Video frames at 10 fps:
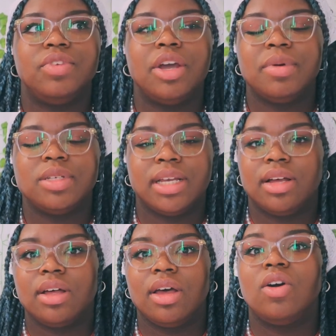very much like
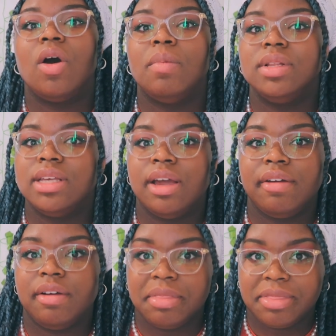a, a
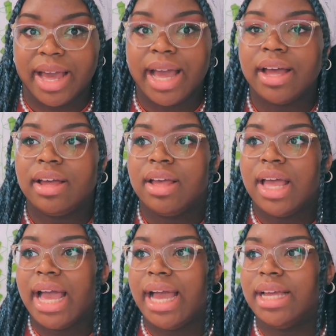commentary on that
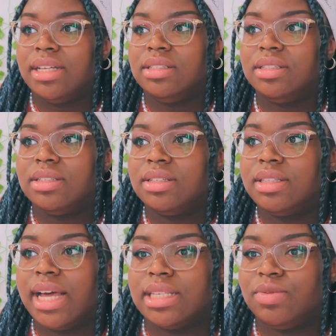and
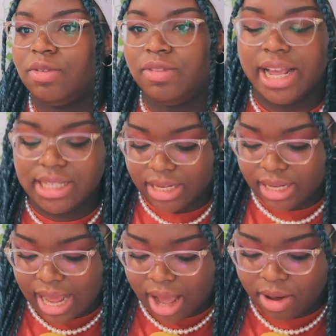that's reflected
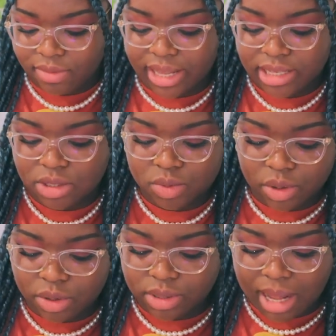in how I've like
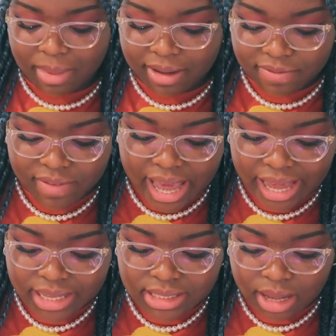squiggled out my
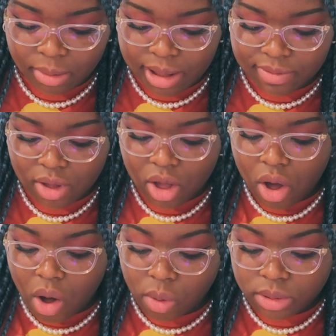face, how I've
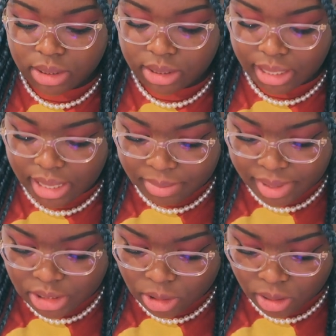altered the
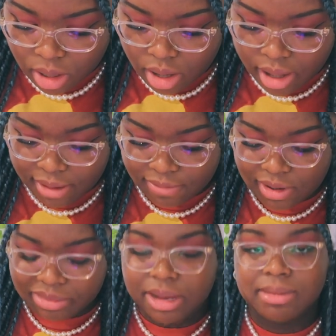image a lot, I've
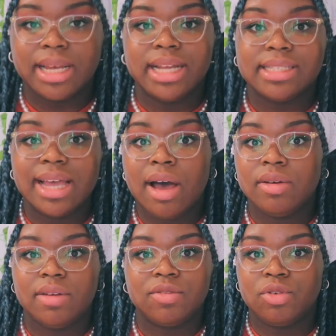flipped upside
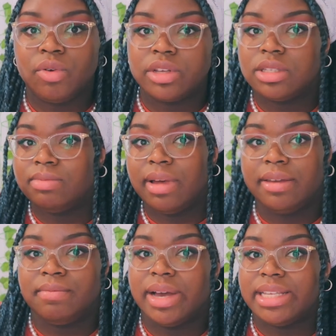down, I've crossed
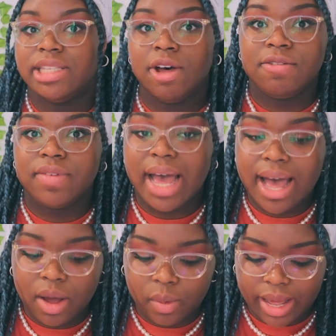my myself
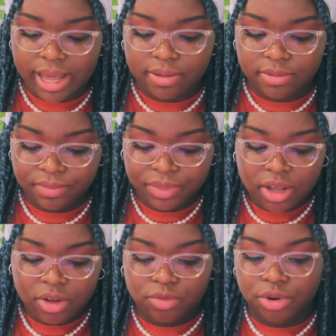out, I've
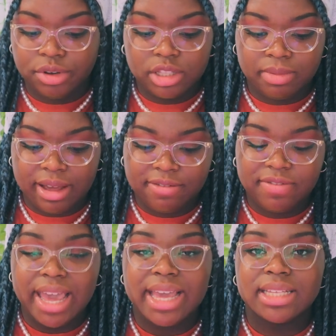ruined my
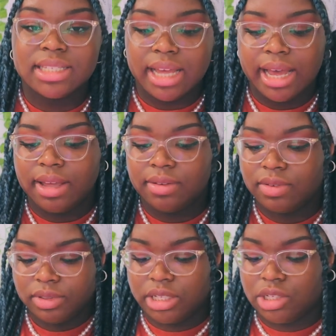face, I've
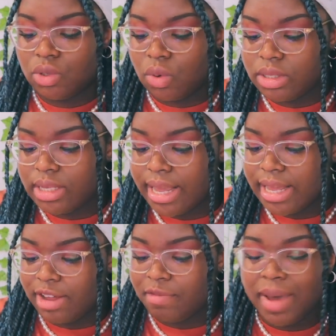
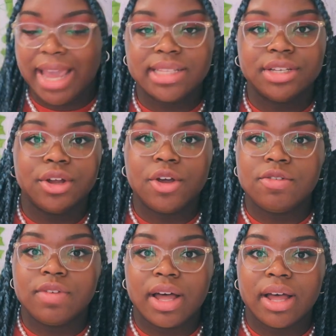distorted, I've painted
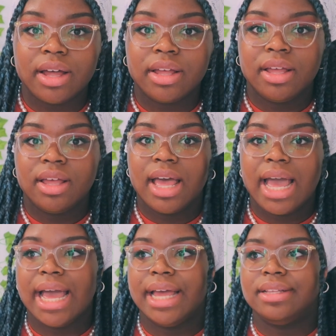over
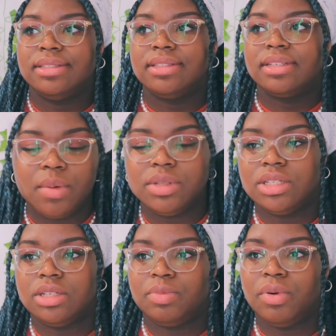and I
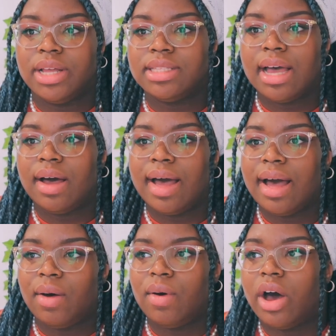wanted to point out
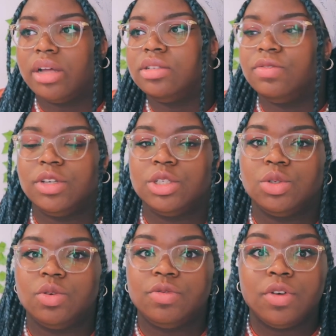how
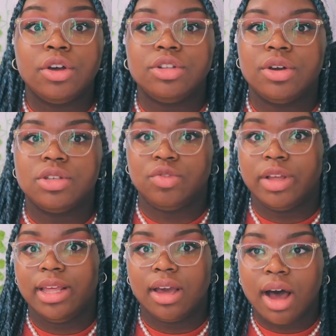artificial photos
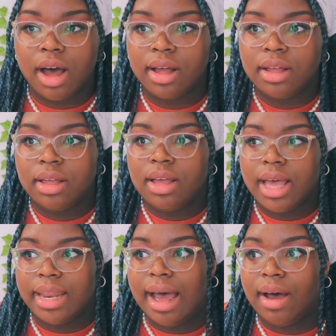really are
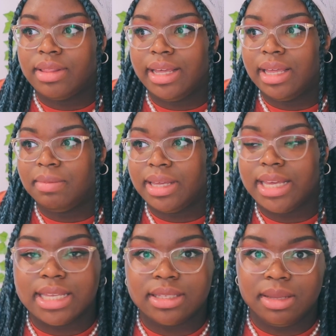and how they can be
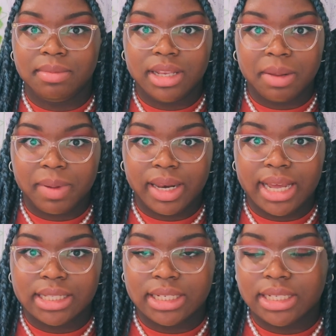easily
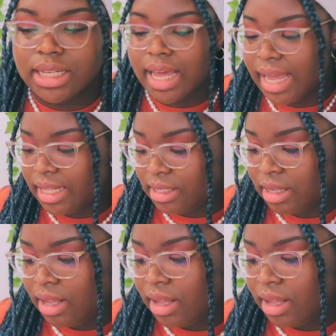manipulated and